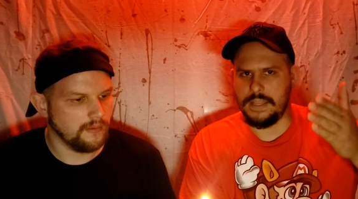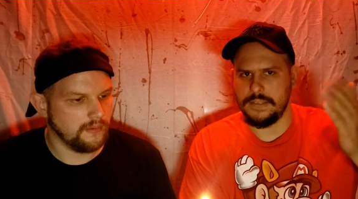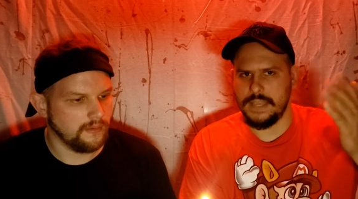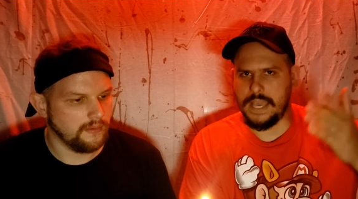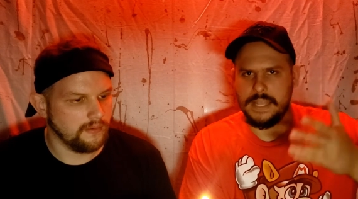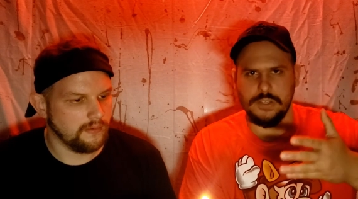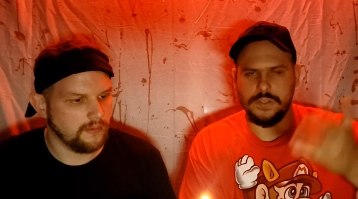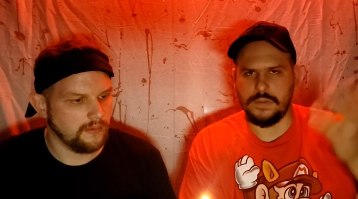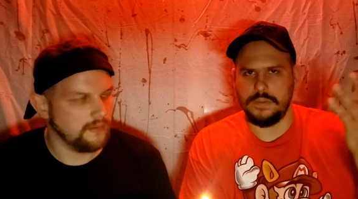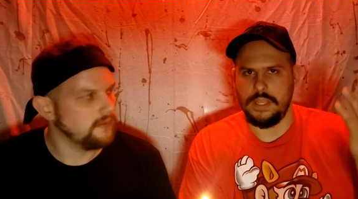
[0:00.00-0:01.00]
Speaker 1: in the sky. And that's
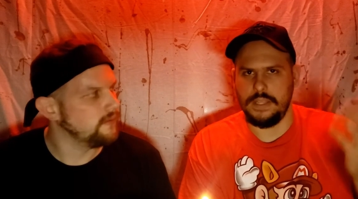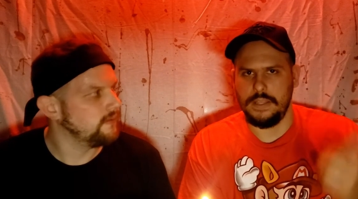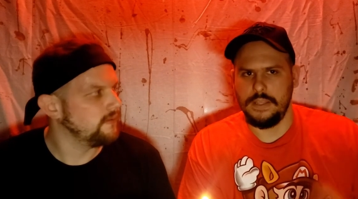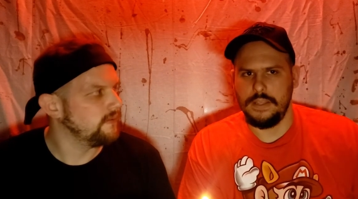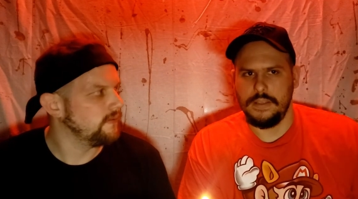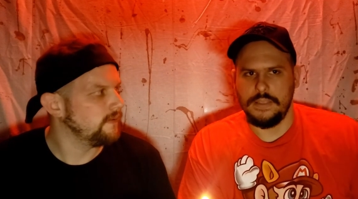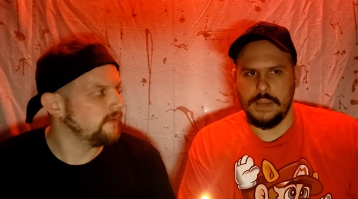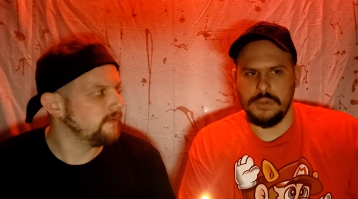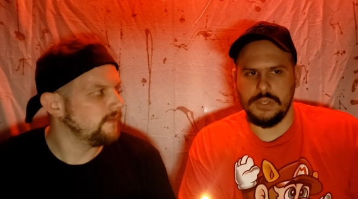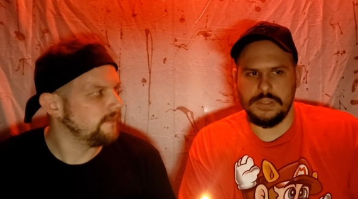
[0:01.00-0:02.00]
just that.
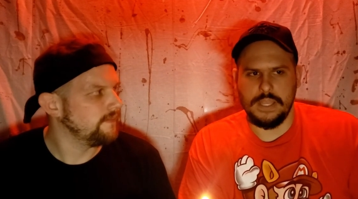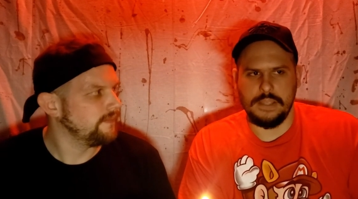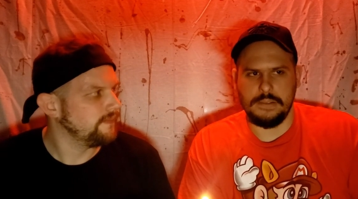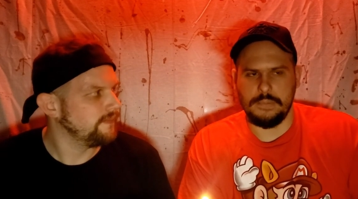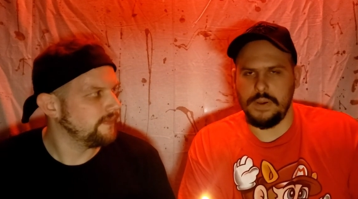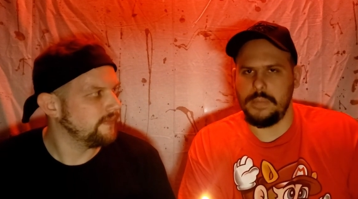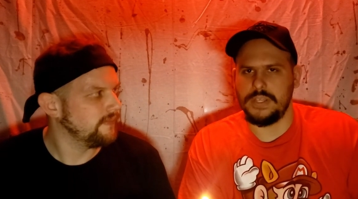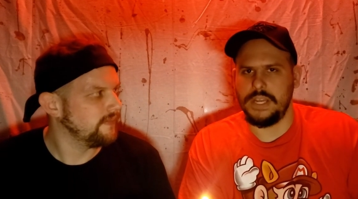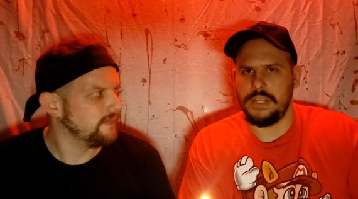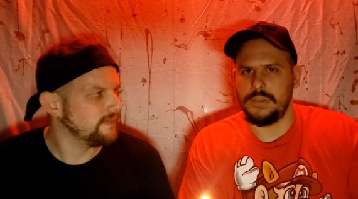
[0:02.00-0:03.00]
That was just they pretty
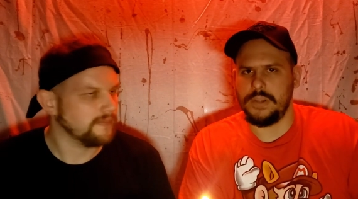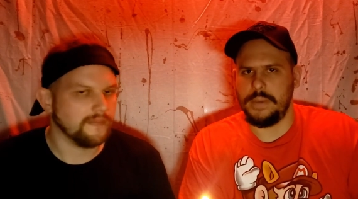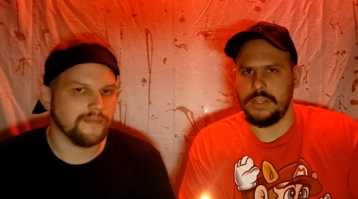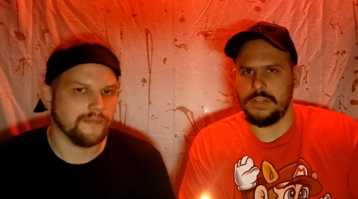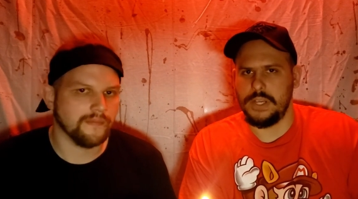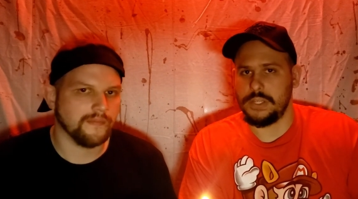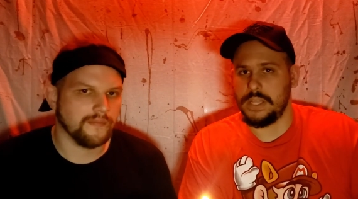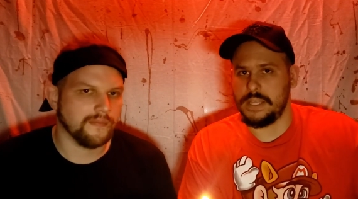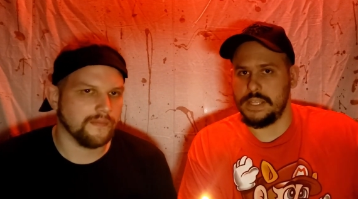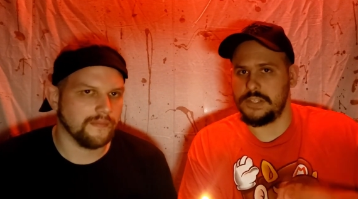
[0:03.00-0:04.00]
much had to use their imagination.
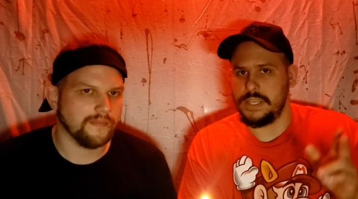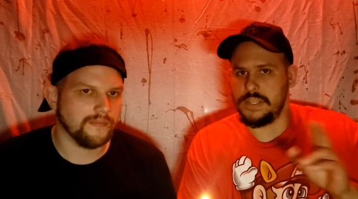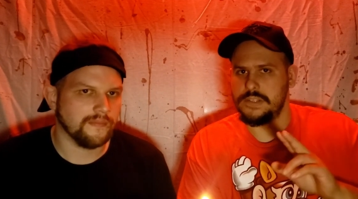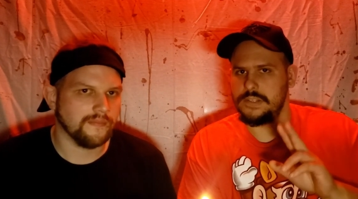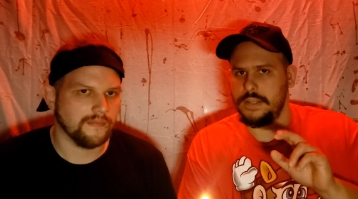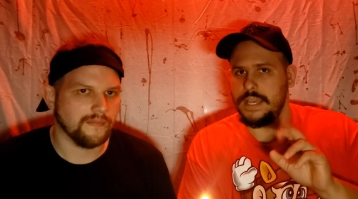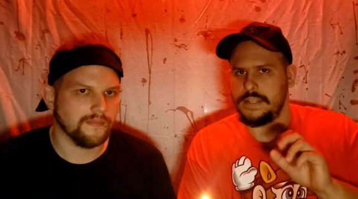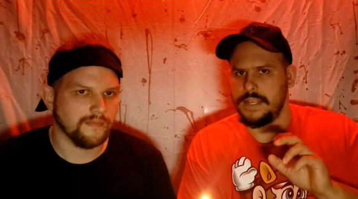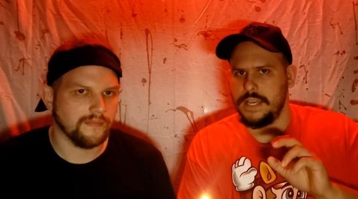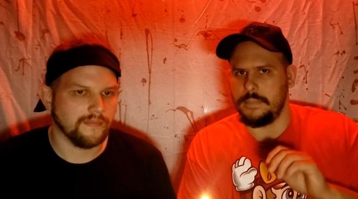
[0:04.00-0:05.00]
Like, this is
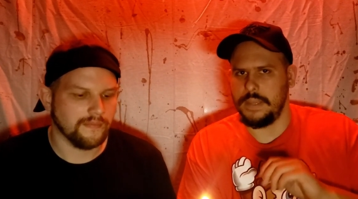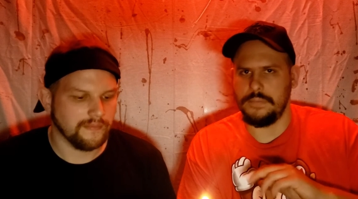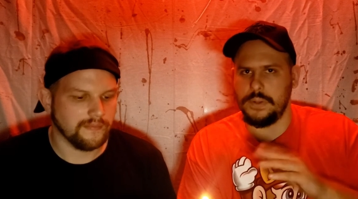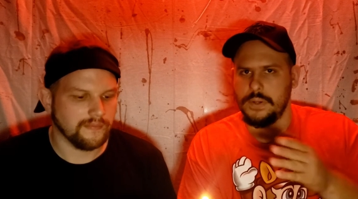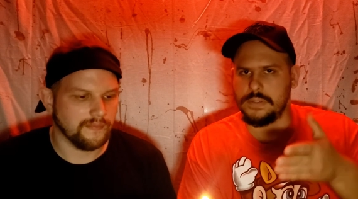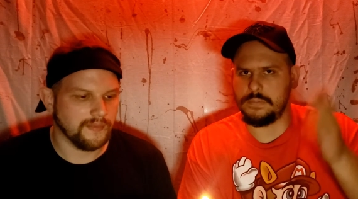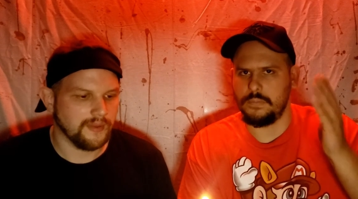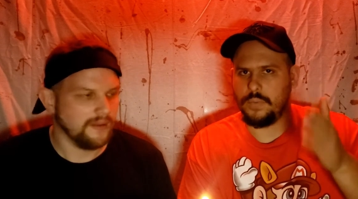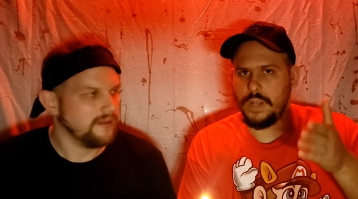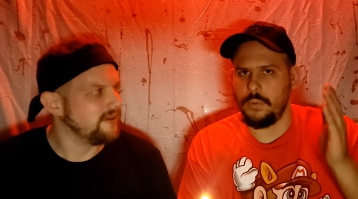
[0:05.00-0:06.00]
nighttime, even though it's
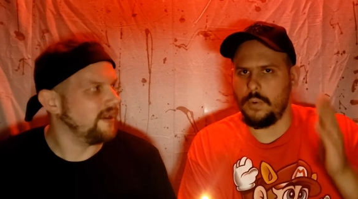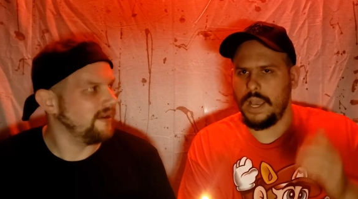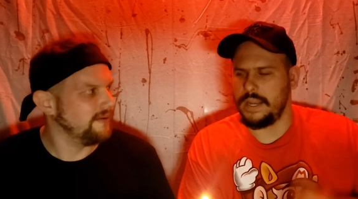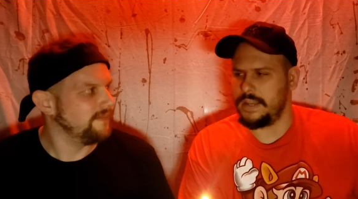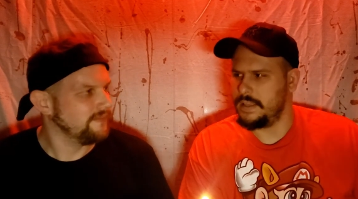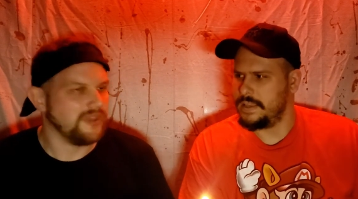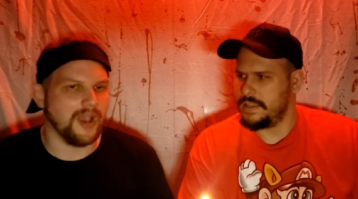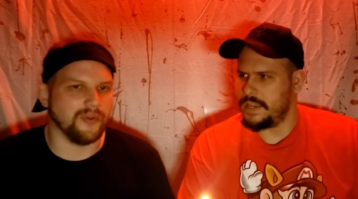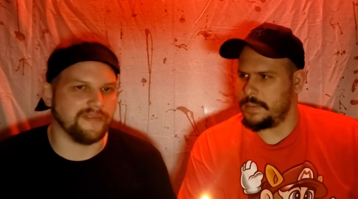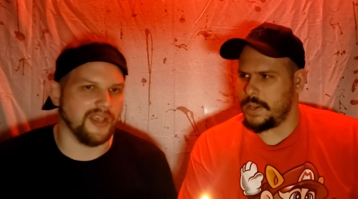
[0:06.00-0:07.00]
Speaker 2: really white.
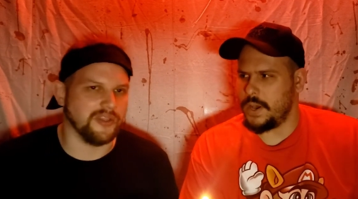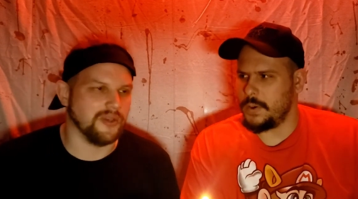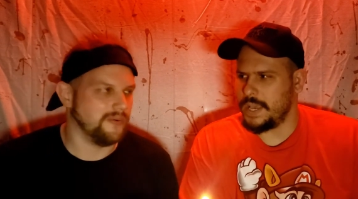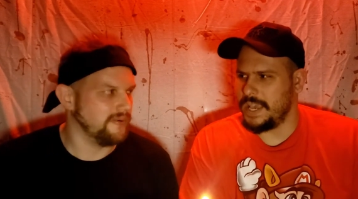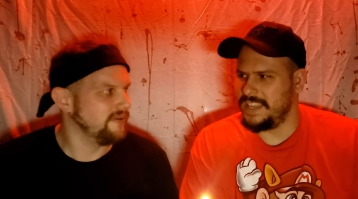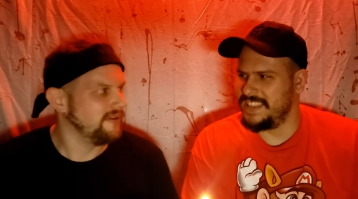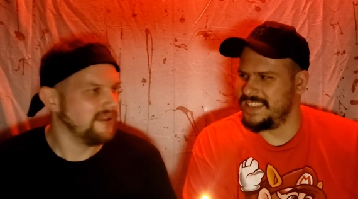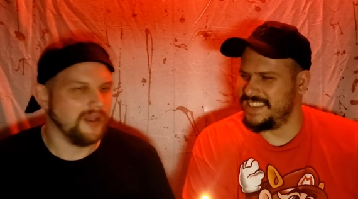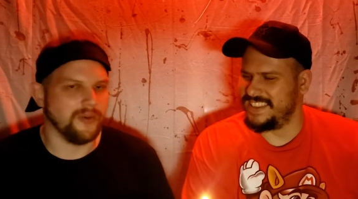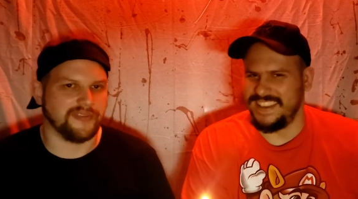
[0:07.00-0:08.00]
Yeah, it would tell you. Okay.
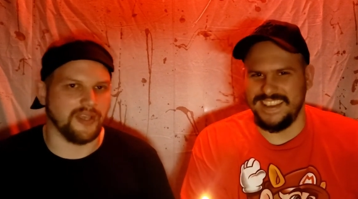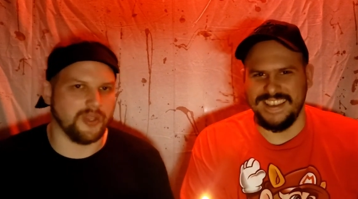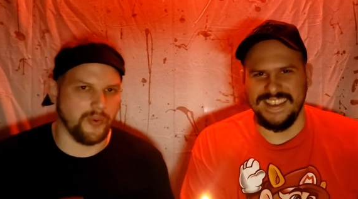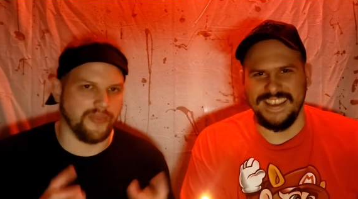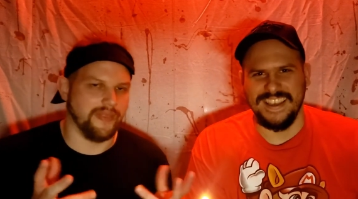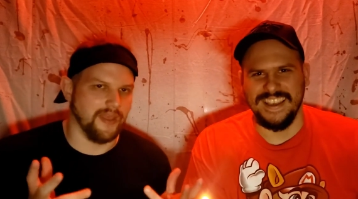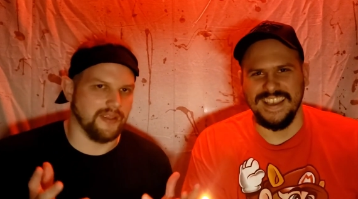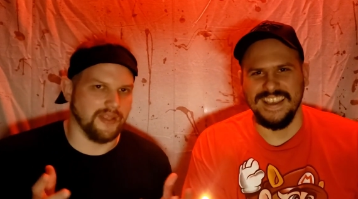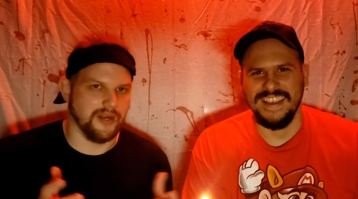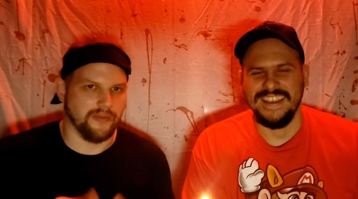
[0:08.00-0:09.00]
It would tell you within
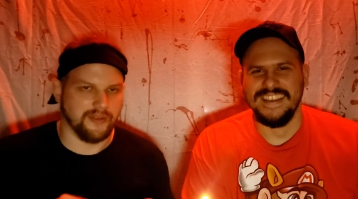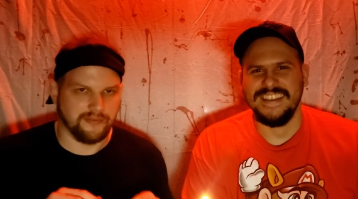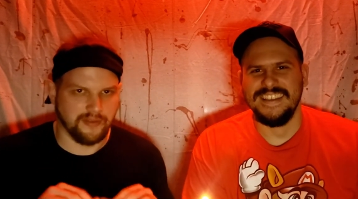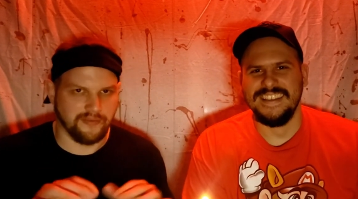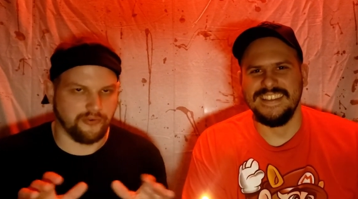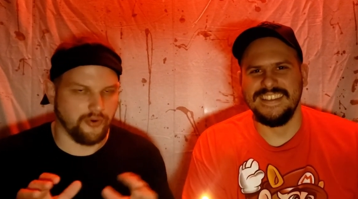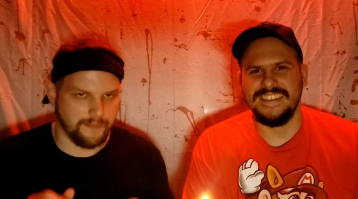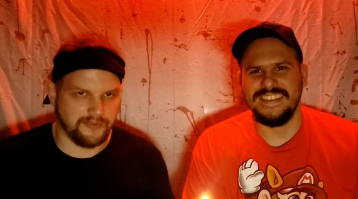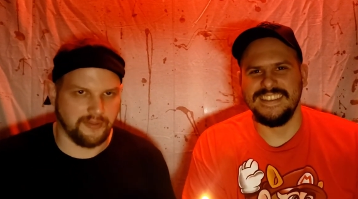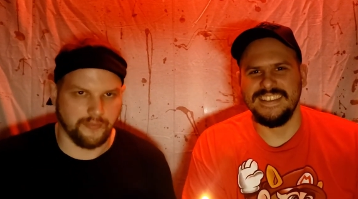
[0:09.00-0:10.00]
that, you know, the
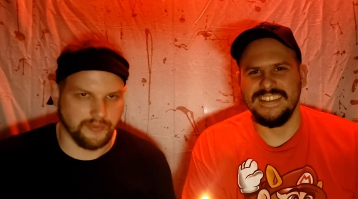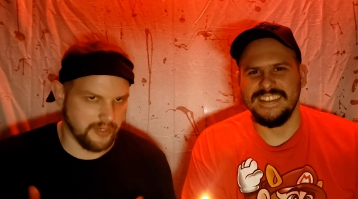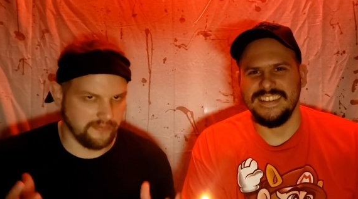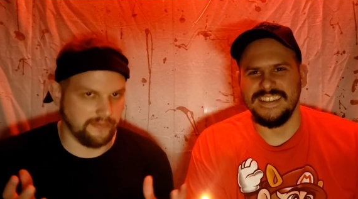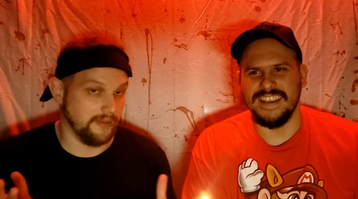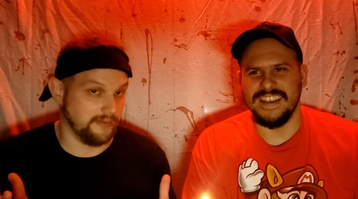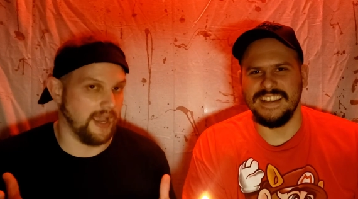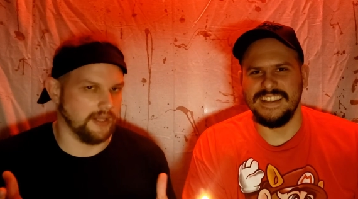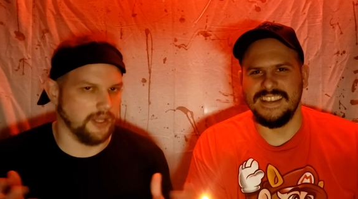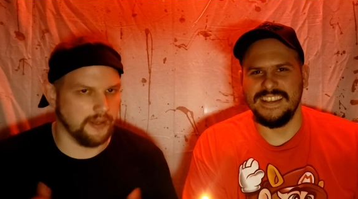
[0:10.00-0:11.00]
script, which is the
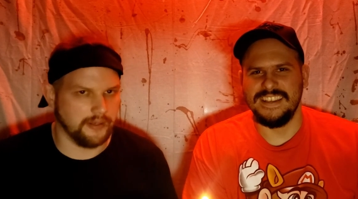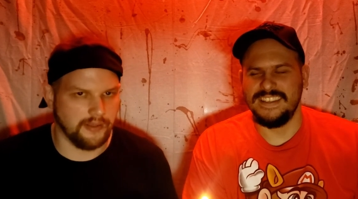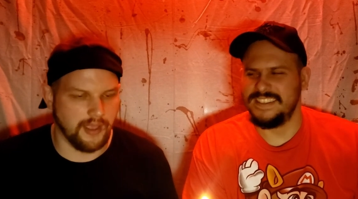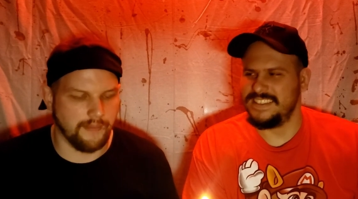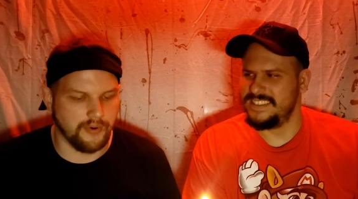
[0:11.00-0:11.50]
dialogue in that